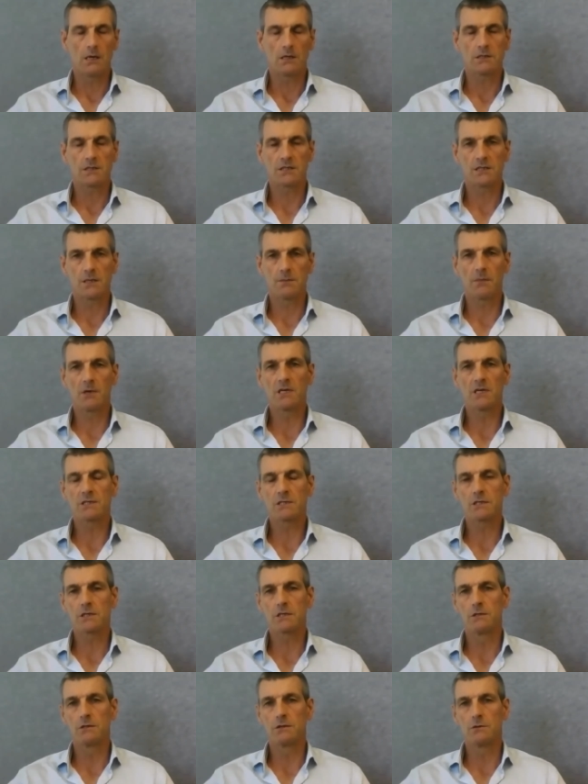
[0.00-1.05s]
similar
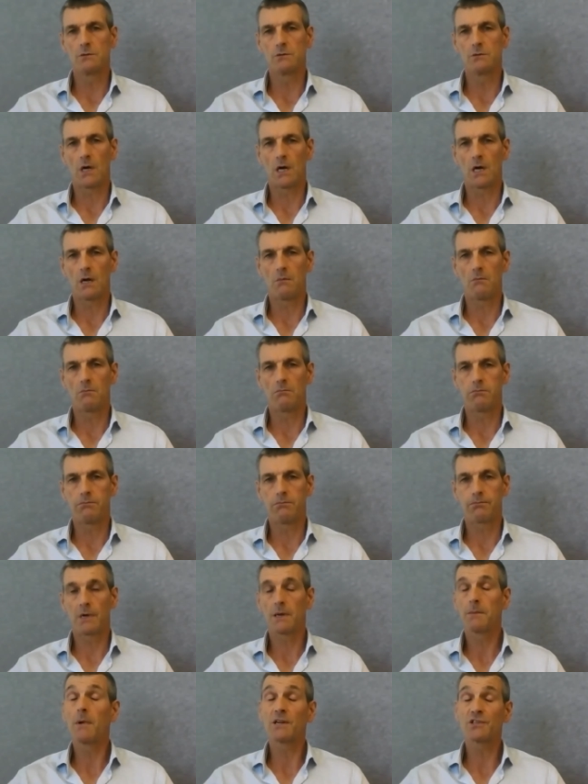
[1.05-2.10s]
to
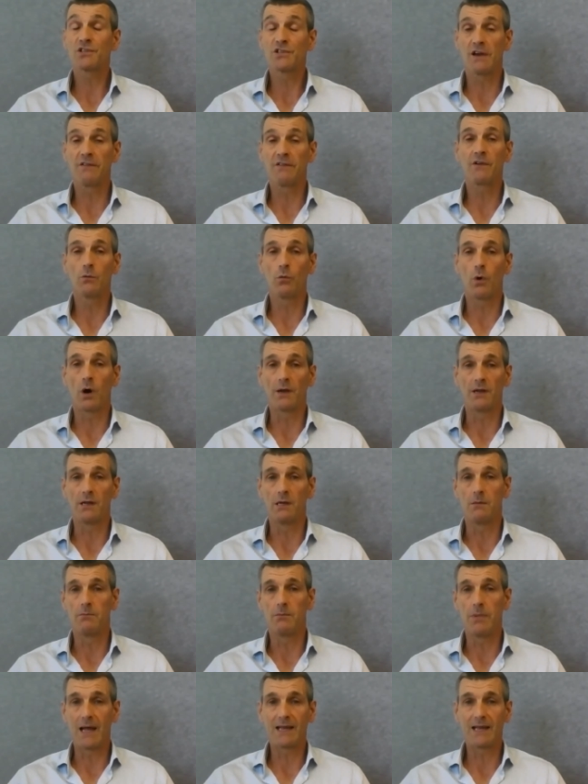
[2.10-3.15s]
pretty much everyone in
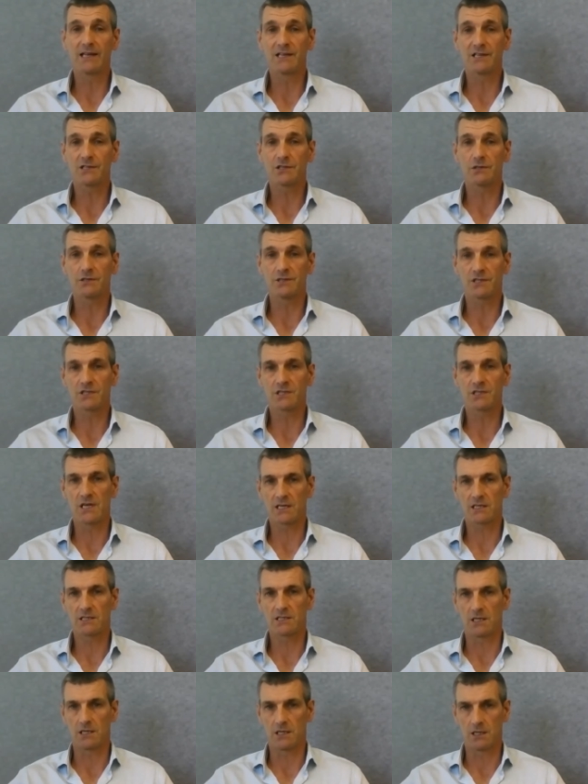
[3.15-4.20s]
the banking sort of
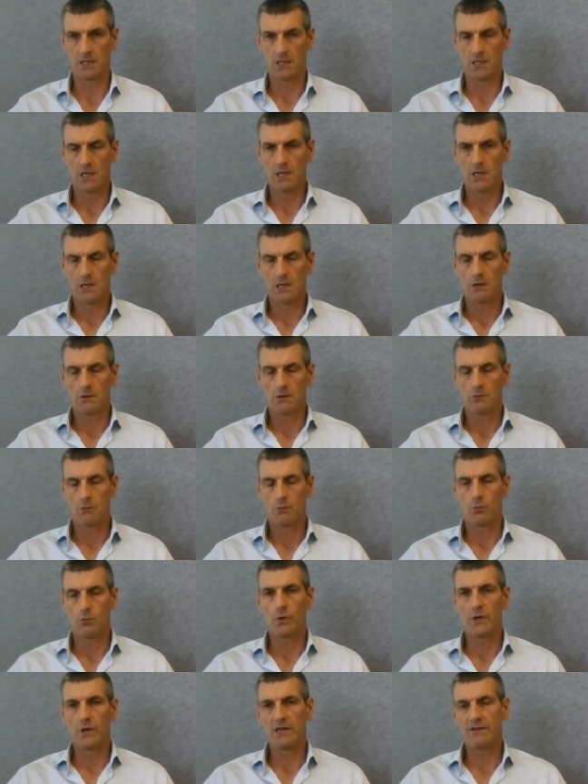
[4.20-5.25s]
sector,
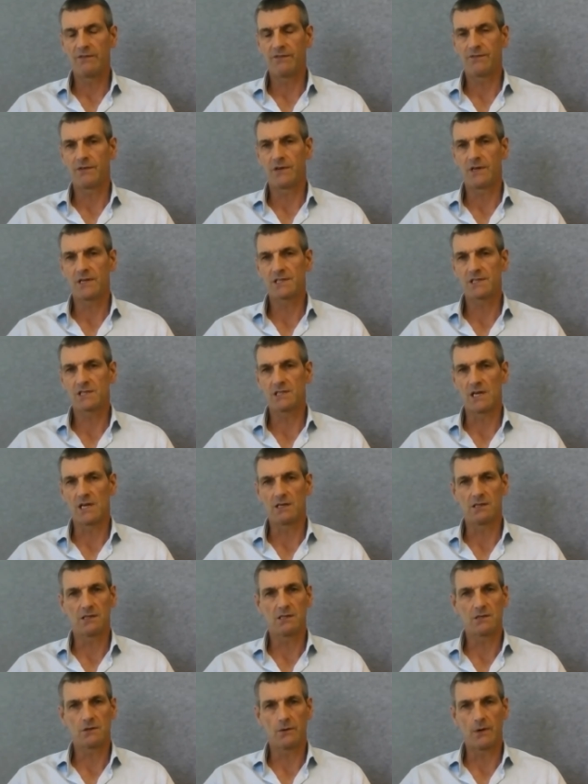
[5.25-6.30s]
we've
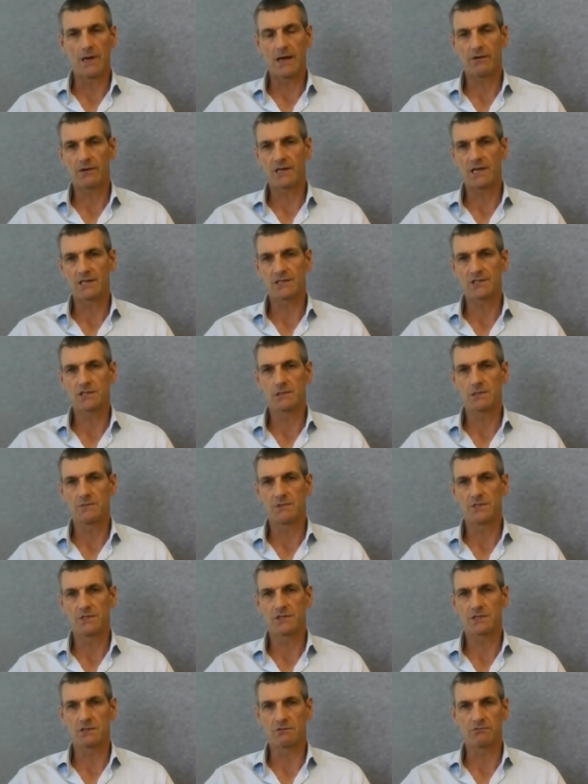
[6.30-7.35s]
extended to our
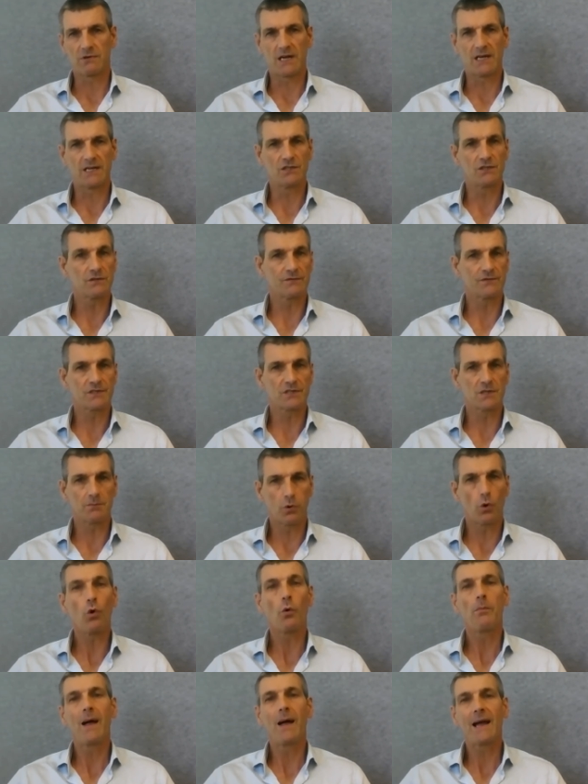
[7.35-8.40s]
customers a range of
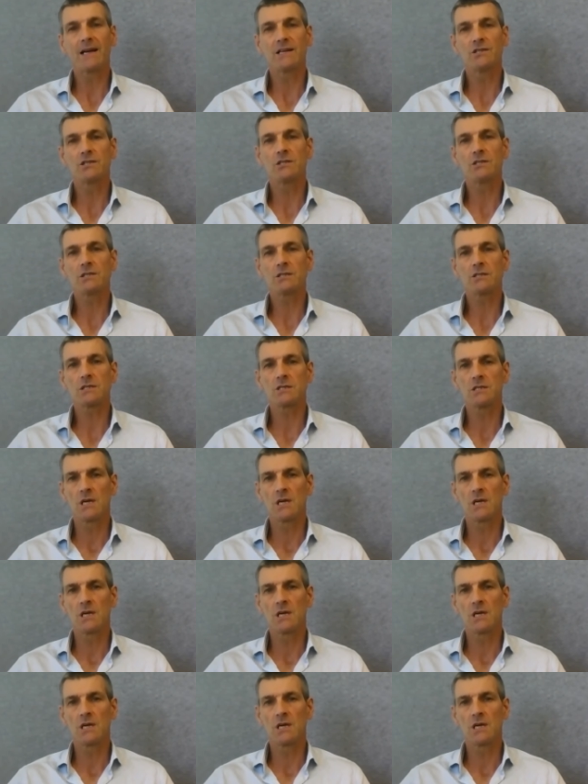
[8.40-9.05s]
support packages